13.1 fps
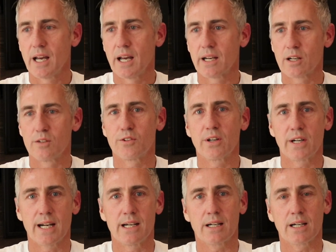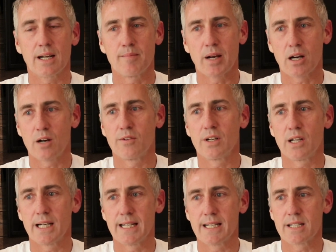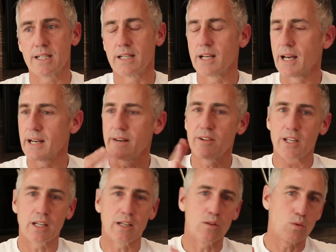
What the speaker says: and go for a run, come back half an hour later, and everything